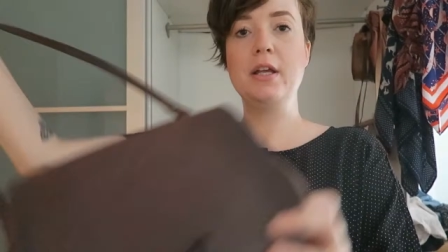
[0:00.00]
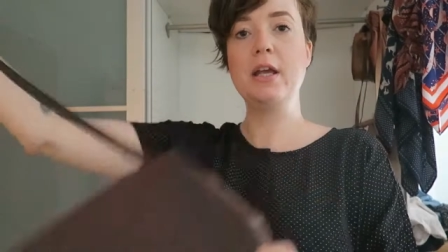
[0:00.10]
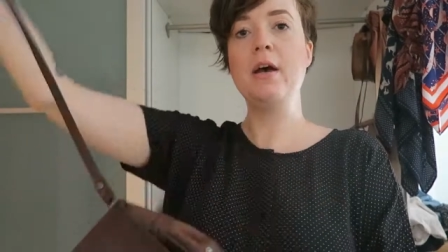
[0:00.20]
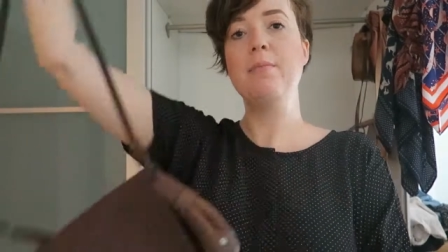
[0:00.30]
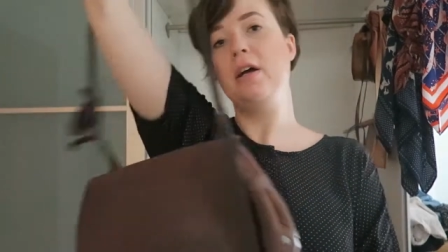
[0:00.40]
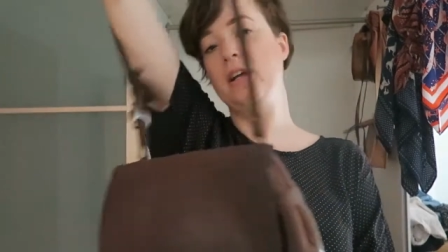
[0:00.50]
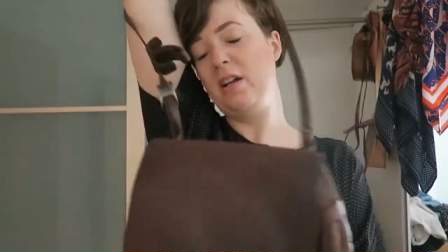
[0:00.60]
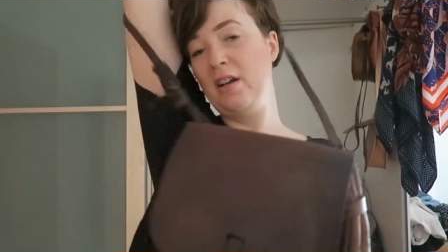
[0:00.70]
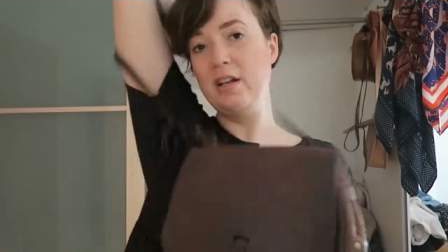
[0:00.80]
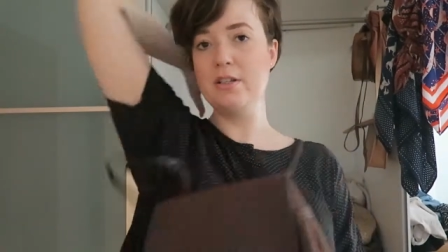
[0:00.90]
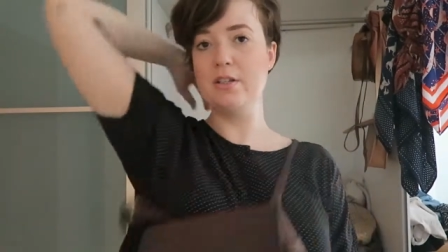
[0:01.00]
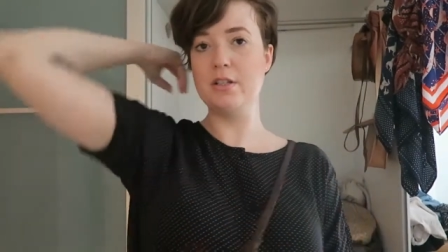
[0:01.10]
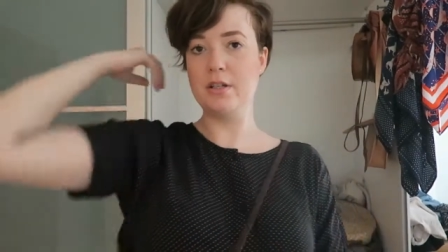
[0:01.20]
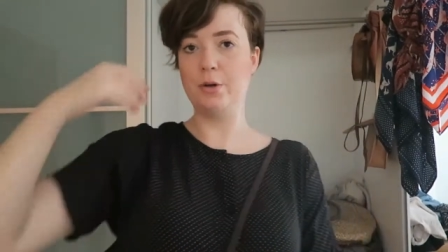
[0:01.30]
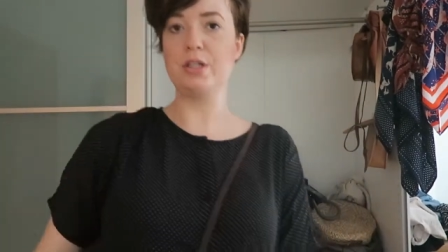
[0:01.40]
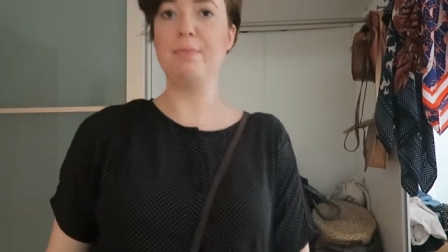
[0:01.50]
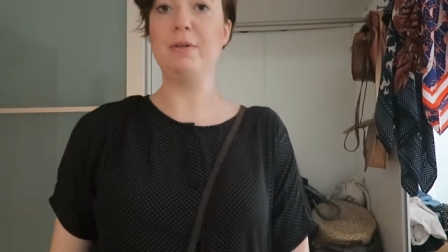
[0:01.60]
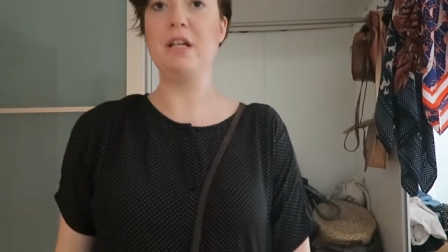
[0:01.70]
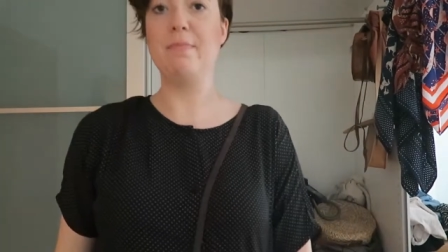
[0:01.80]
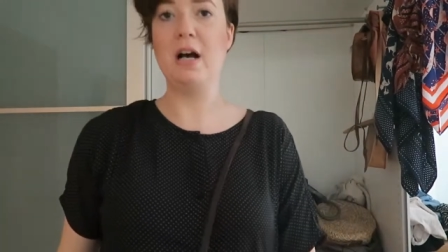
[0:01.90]
yeah, and it's just a
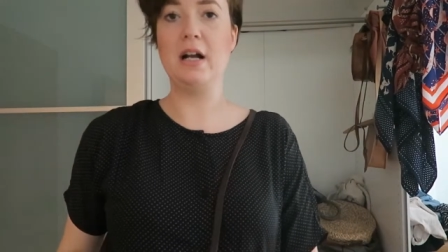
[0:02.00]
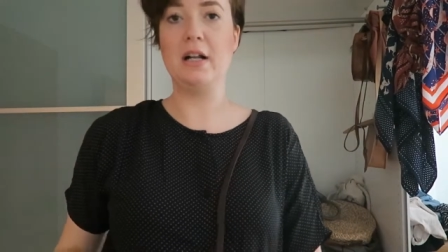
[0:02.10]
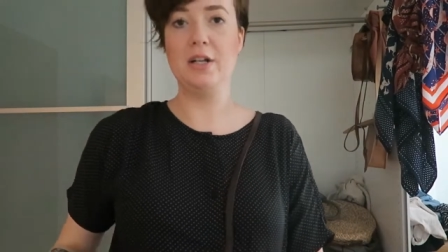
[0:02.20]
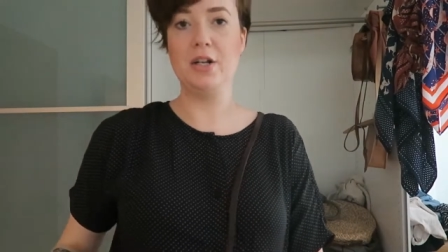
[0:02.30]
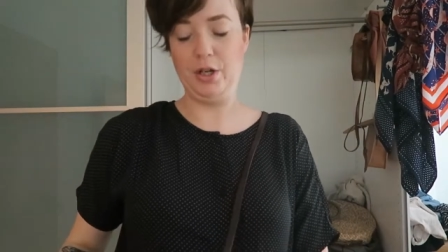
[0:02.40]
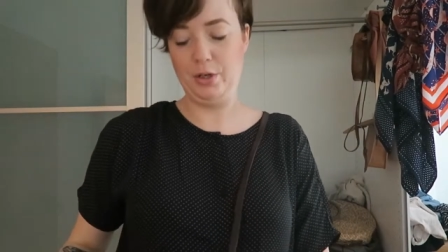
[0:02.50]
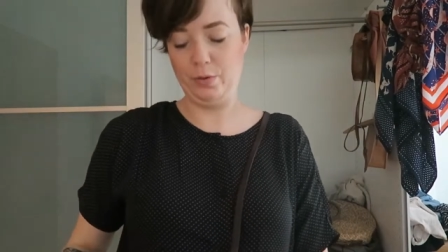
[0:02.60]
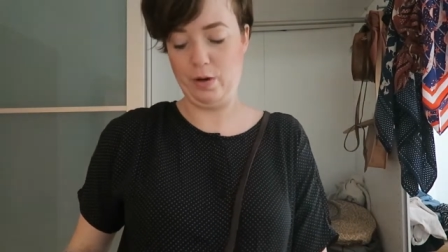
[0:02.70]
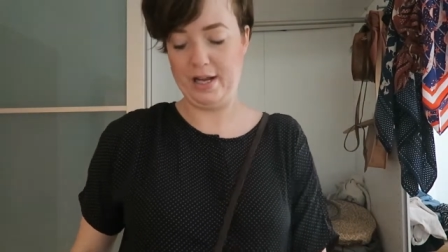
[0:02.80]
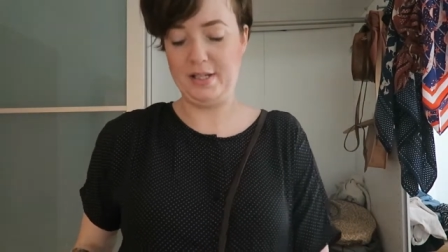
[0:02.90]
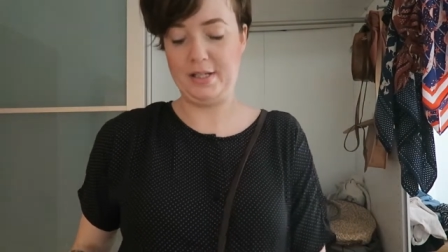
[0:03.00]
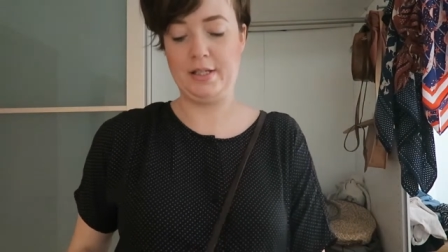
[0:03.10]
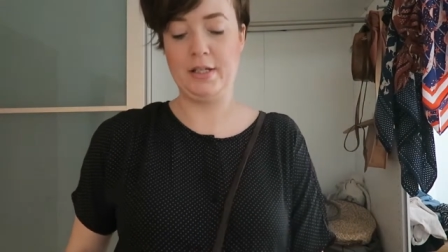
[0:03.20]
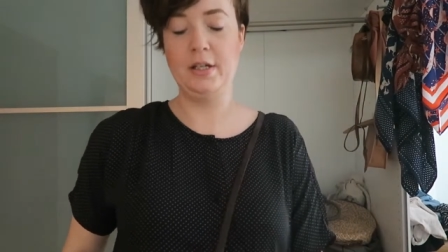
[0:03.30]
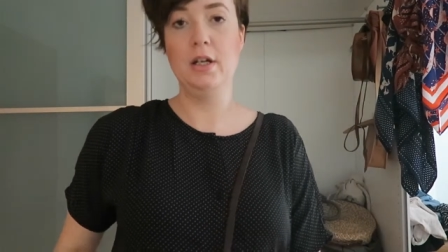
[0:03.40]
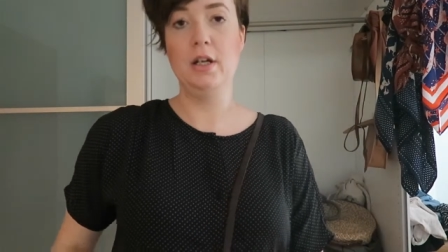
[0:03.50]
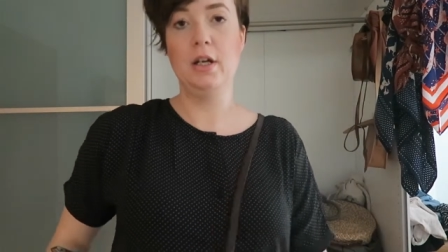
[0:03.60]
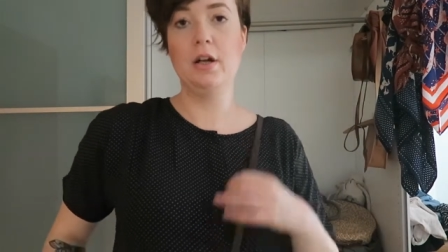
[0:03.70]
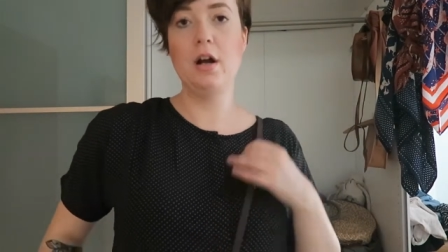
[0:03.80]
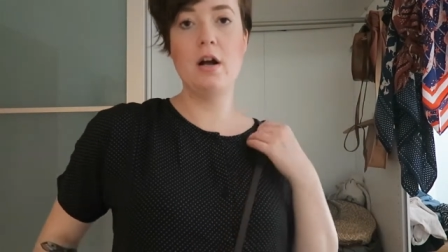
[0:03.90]
crossbody bag that you can always
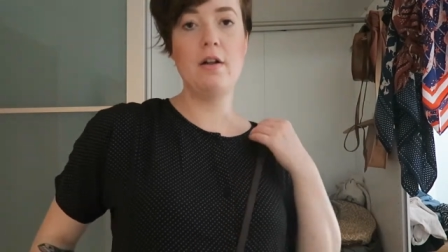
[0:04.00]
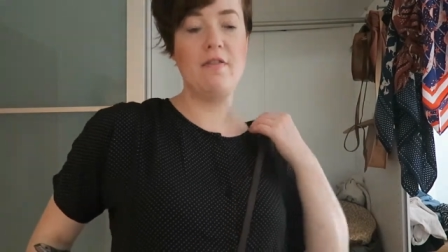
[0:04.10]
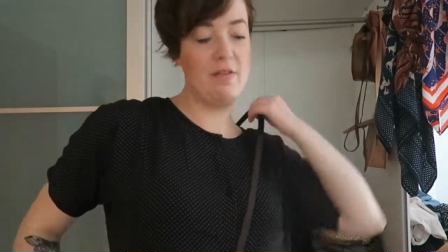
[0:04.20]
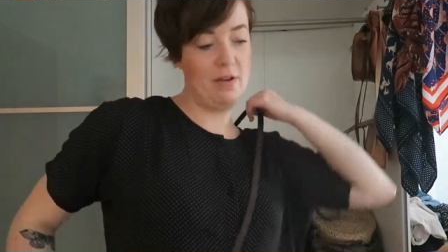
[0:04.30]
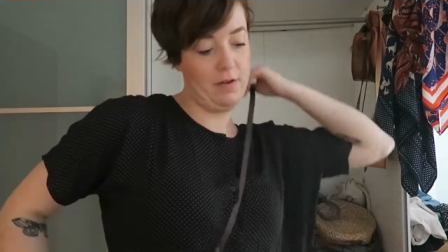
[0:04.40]
kind of have